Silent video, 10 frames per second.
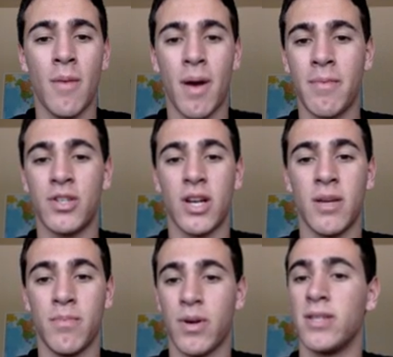My
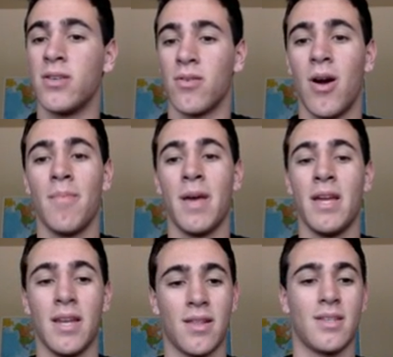Machete, Brits,
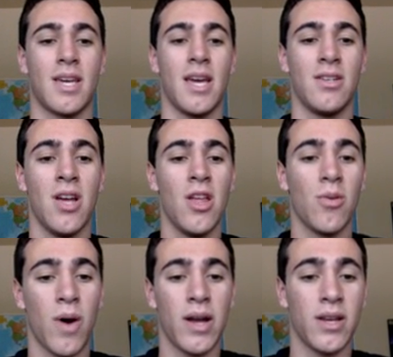Harambe, Nicolas Cage,
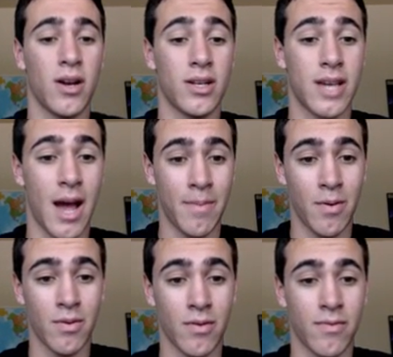the Hawaiian goddess
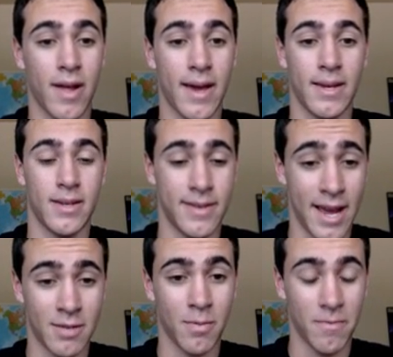Capo, and her flying
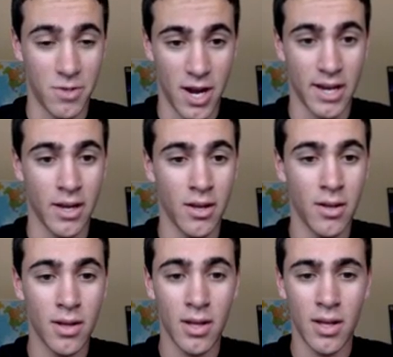detachable vagina.
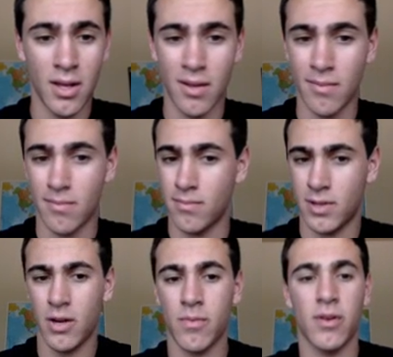
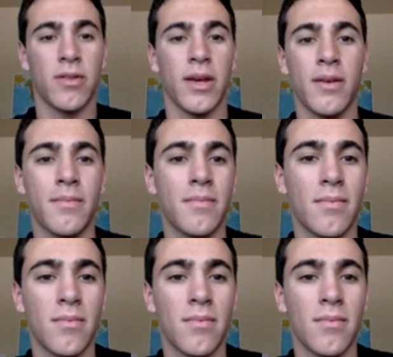Is that a real thing?